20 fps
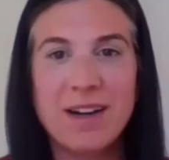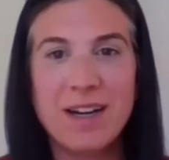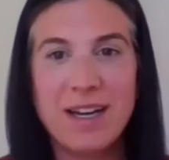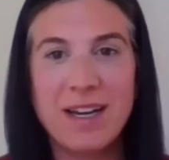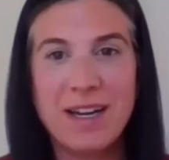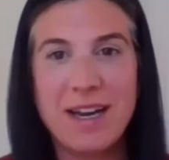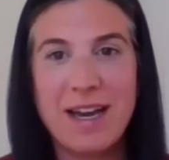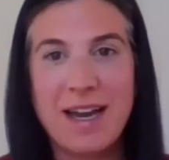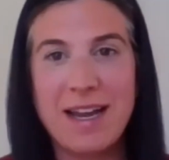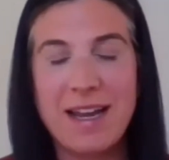
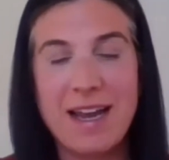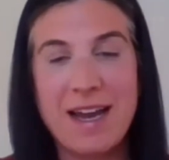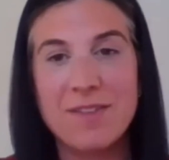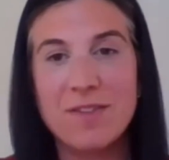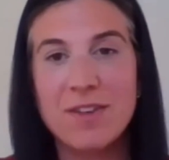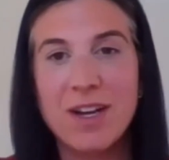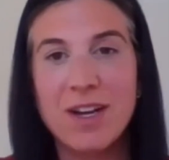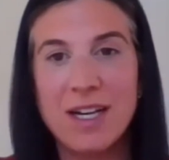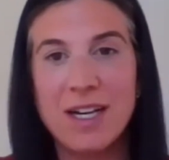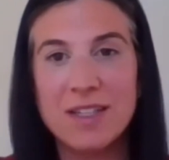Aaron and I
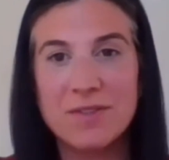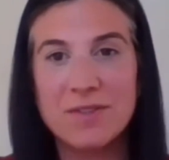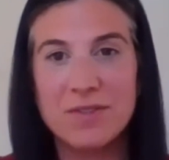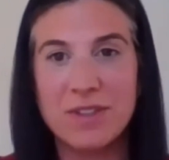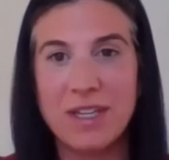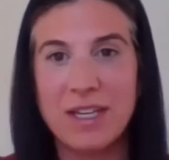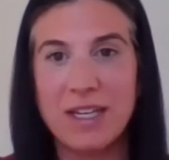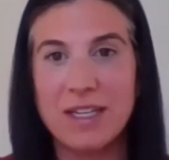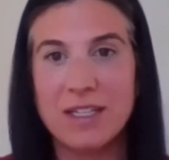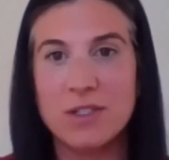have
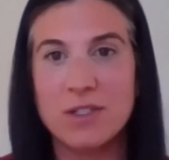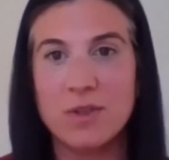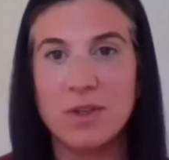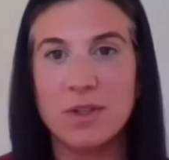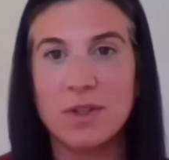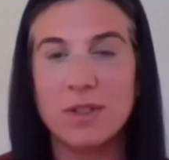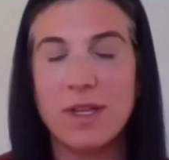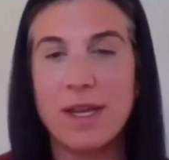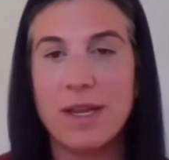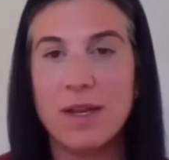conflict,
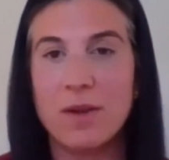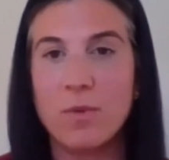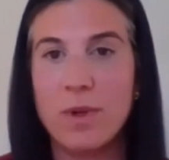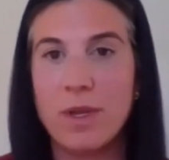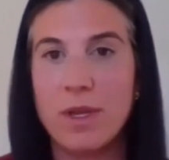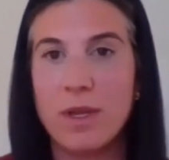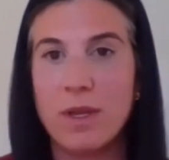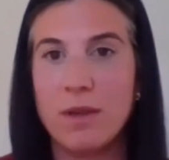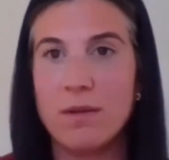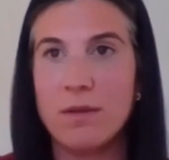or like
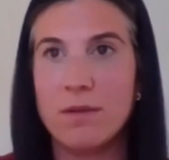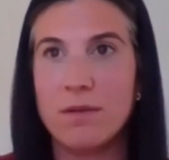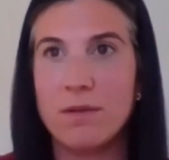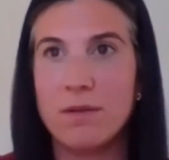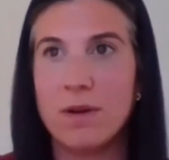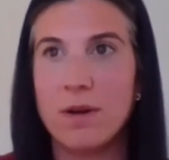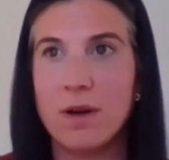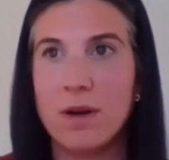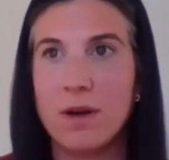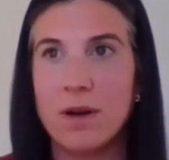we
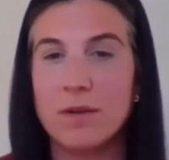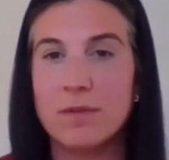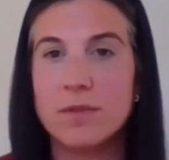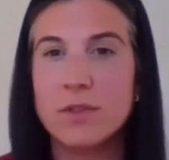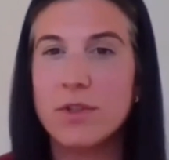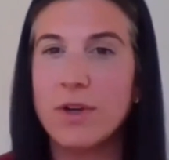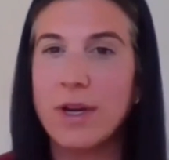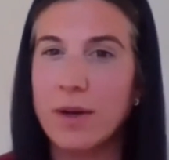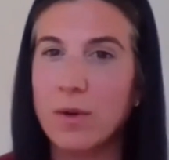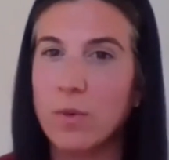
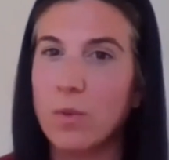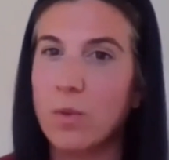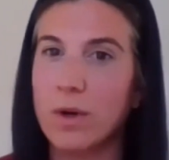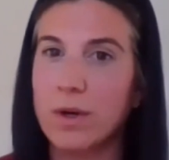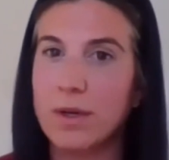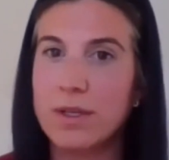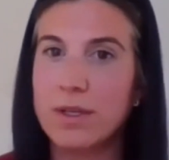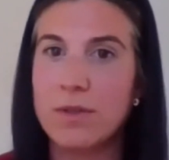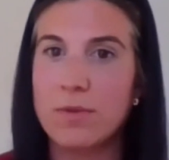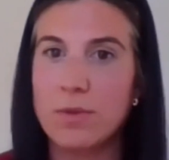are trying to
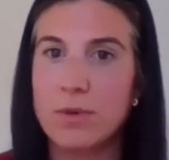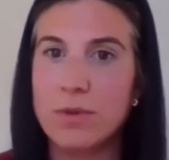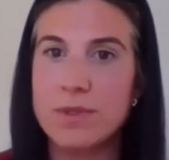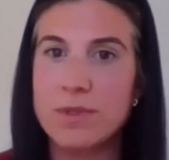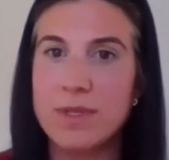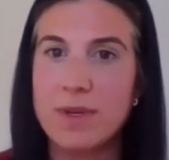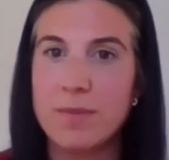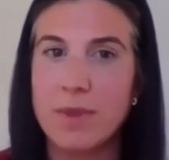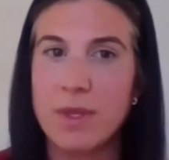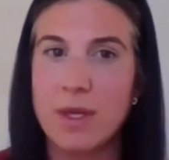work
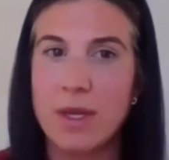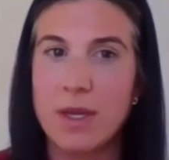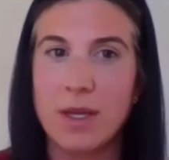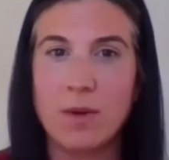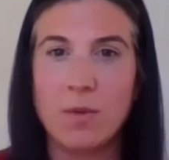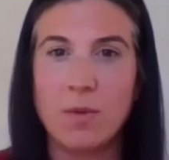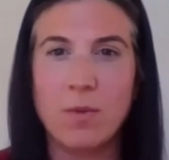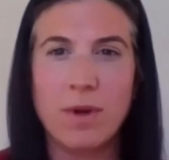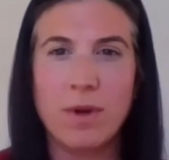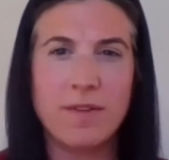through
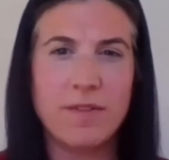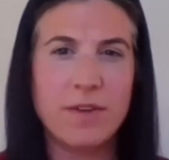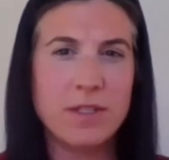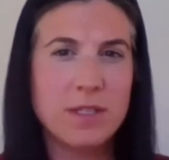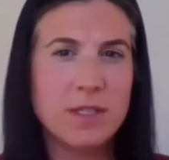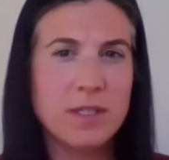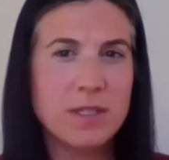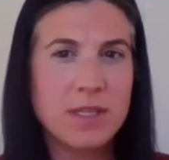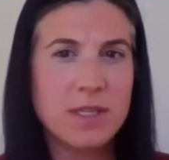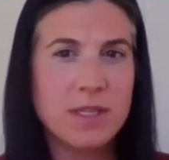something and one of
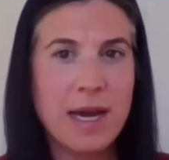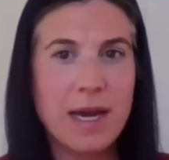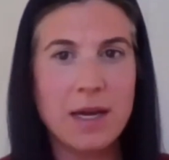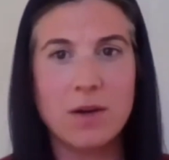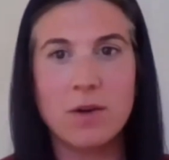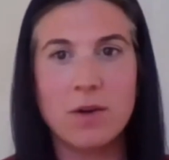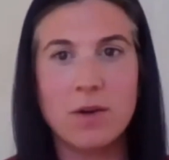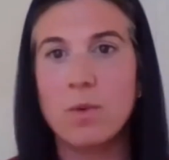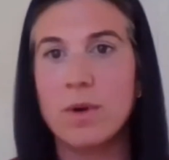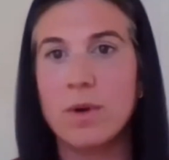us is
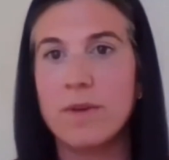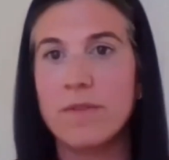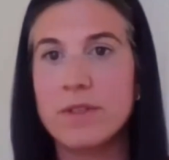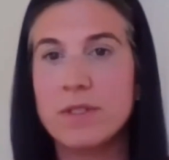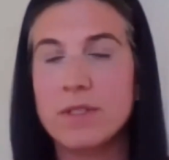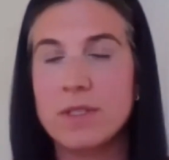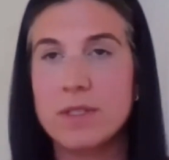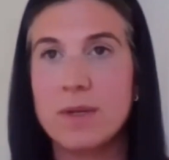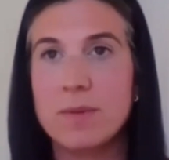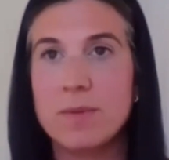sad or one of
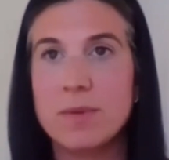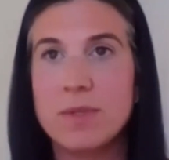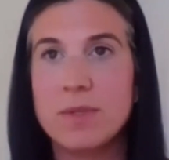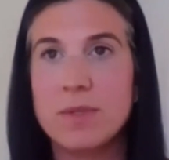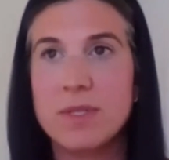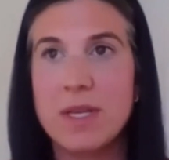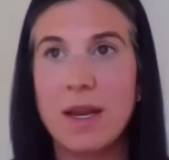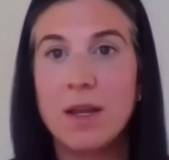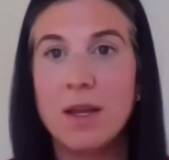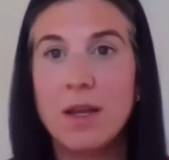us is
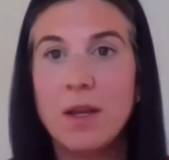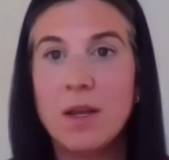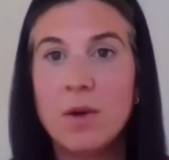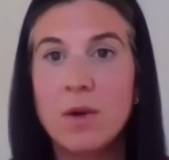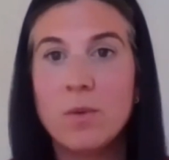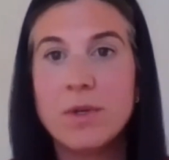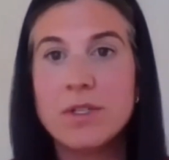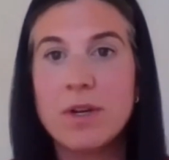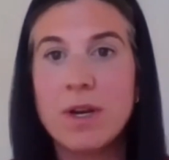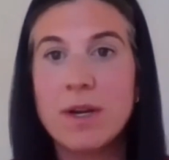upset,
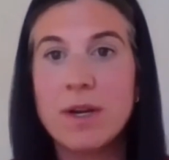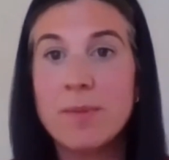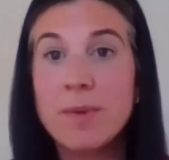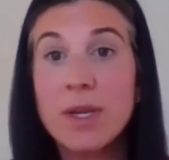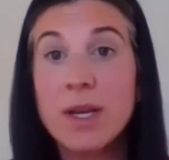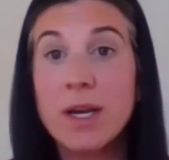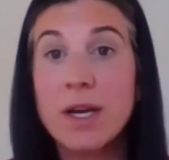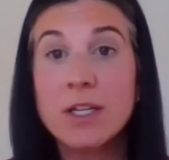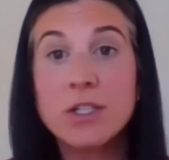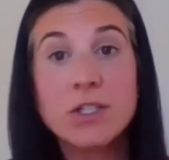we try to
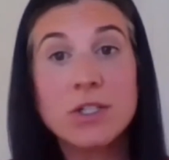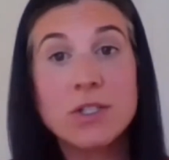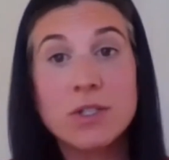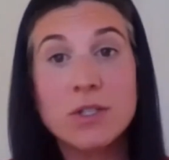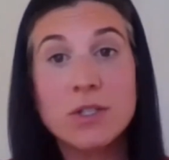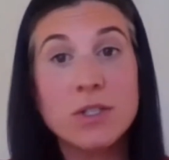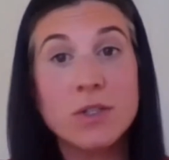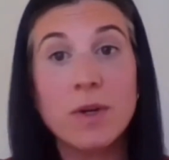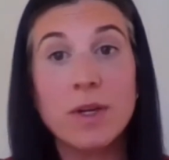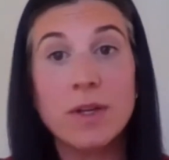be
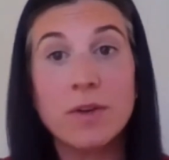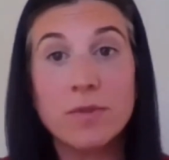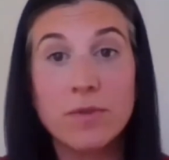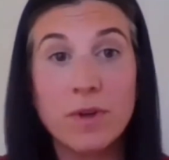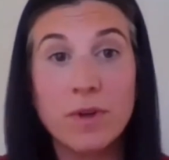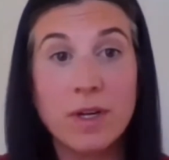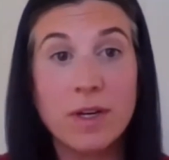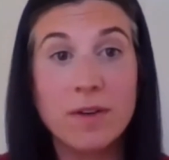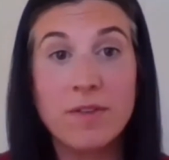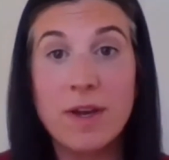conscious to do it in
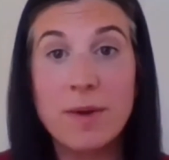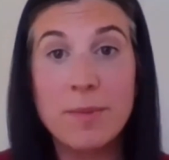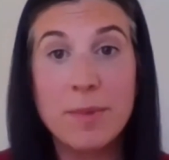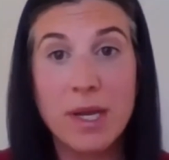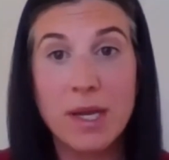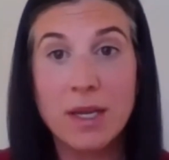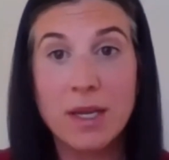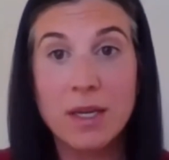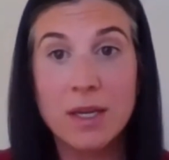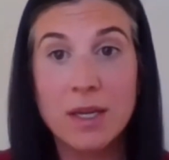front of
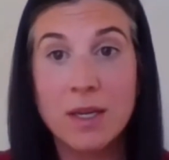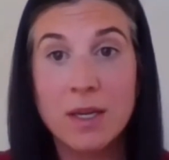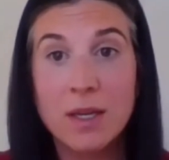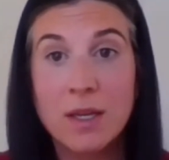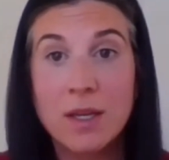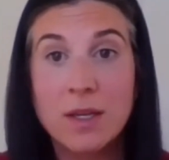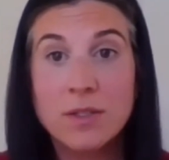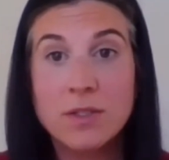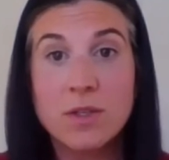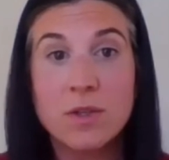Emic
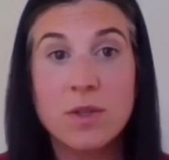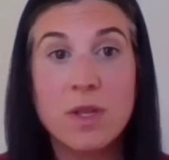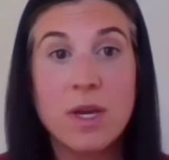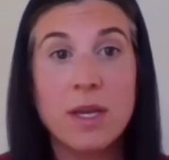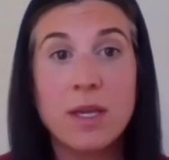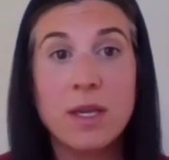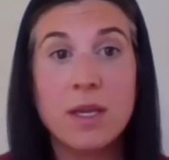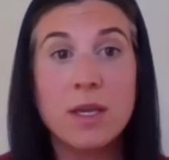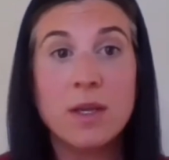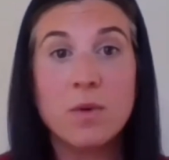so
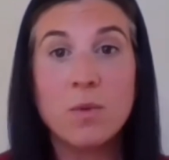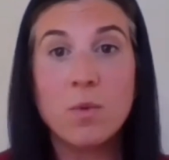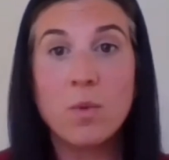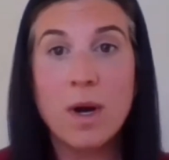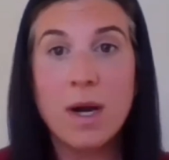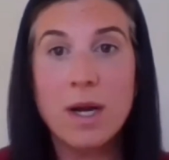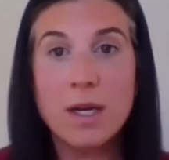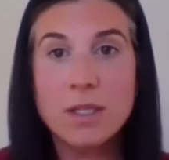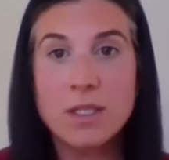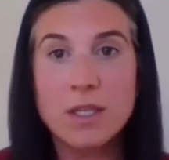that he can
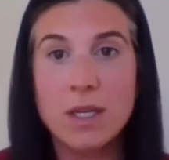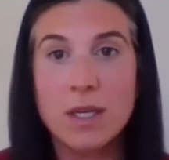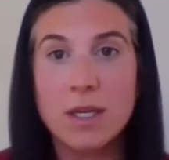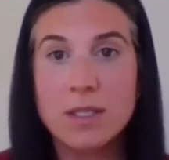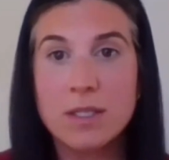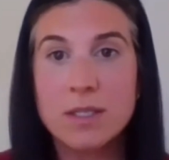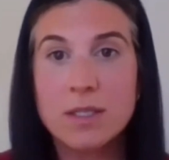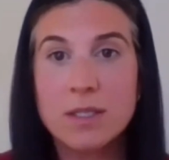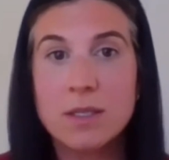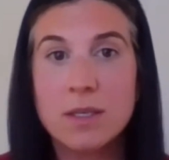watch
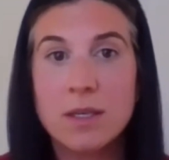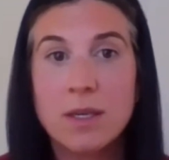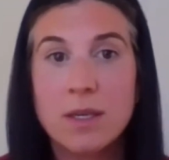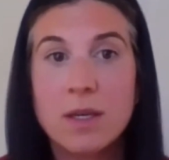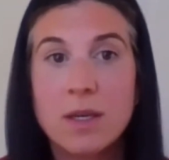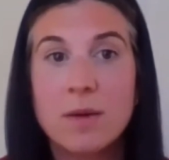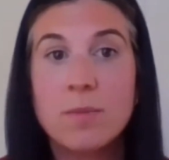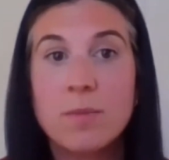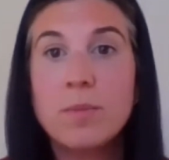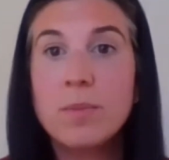us.
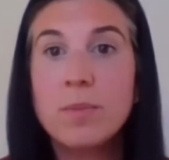